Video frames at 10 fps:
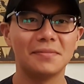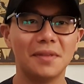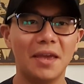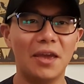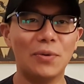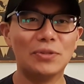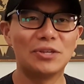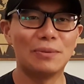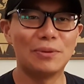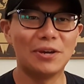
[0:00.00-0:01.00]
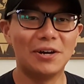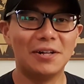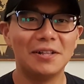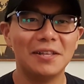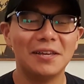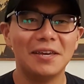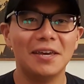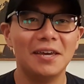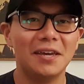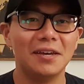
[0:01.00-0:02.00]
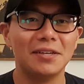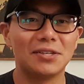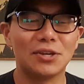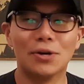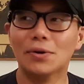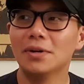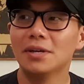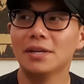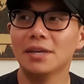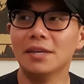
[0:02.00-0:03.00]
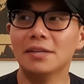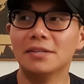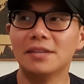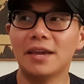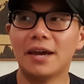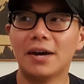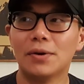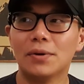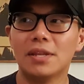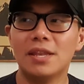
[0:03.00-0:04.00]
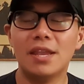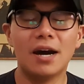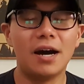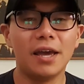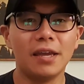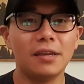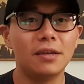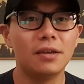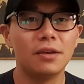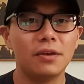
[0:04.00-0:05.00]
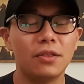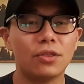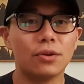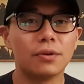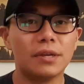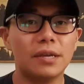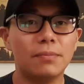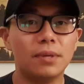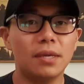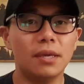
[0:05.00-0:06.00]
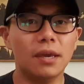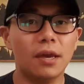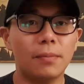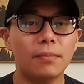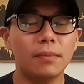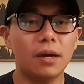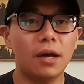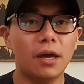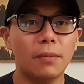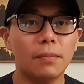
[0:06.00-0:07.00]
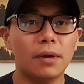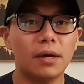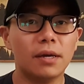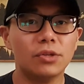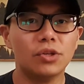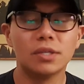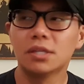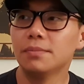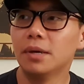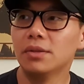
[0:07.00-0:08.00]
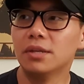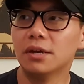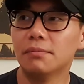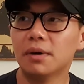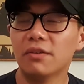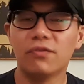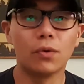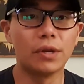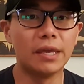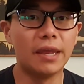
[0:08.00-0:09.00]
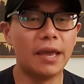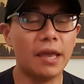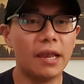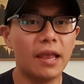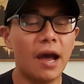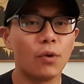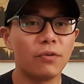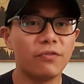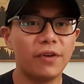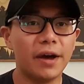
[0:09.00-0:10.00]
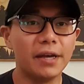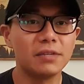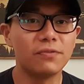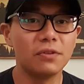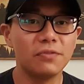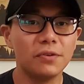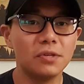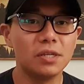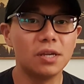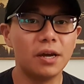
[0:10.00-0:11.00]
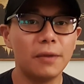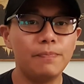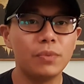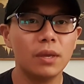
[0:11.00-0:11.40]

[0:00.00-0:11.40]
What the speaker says: Hey, what's up, y'all? So it is now 9:30 p.m. I'm just about done my 48-hour fast for the first time.